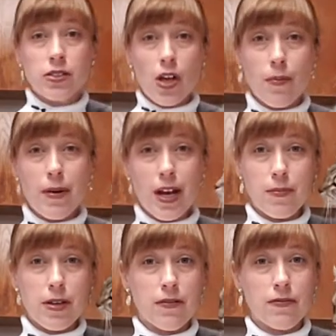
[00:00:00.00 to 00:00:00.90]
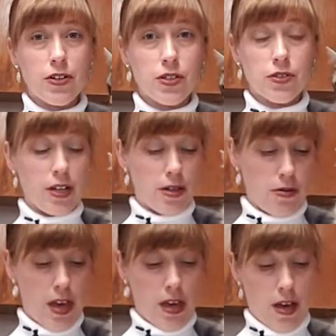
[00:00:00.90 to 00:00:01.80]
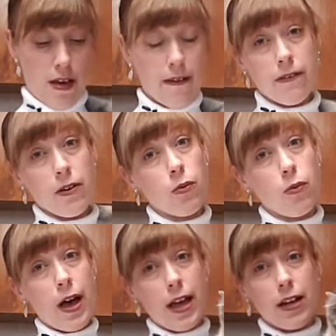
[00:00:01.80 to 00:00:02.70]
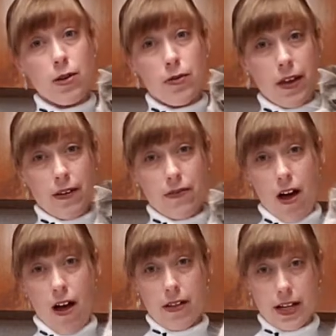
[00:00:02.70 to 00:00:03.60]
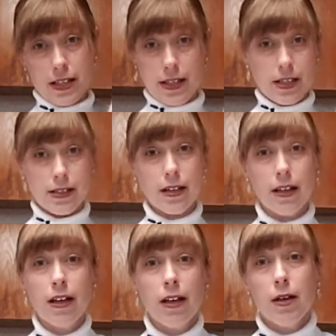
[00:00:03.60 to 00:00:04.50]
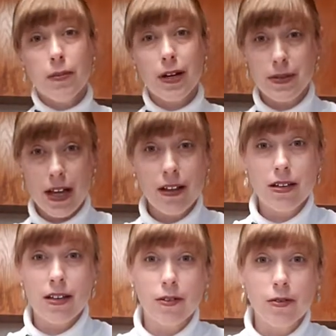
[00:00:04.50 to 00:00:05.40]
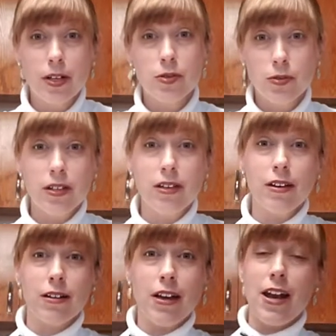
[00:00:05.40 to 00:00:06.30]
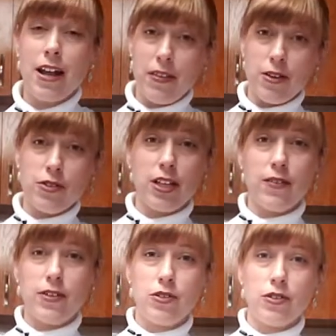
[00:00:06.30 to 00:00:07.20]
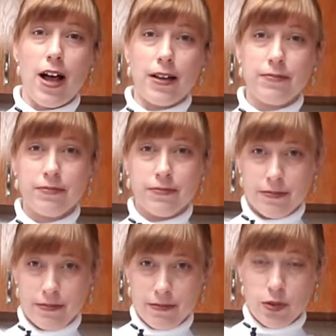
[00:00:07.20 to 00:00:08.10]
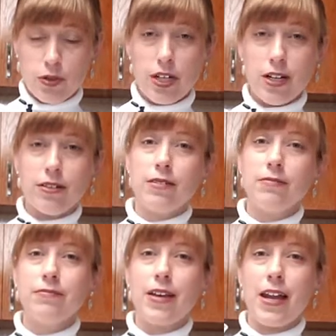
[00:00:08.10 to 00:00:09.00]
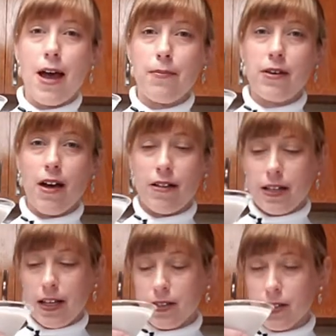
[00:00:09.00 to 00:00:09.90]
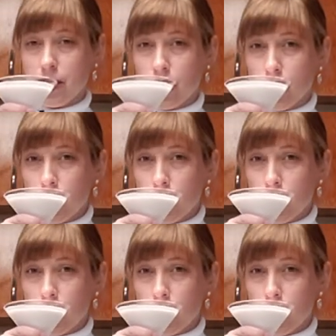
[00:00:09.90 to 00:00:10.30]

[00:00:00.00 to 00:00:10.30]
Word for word: So it may not be the first drink you think of when you think of the holiday season, but I'm telling you, it's really good and I think you should give it a try. Cheers and happy holidays.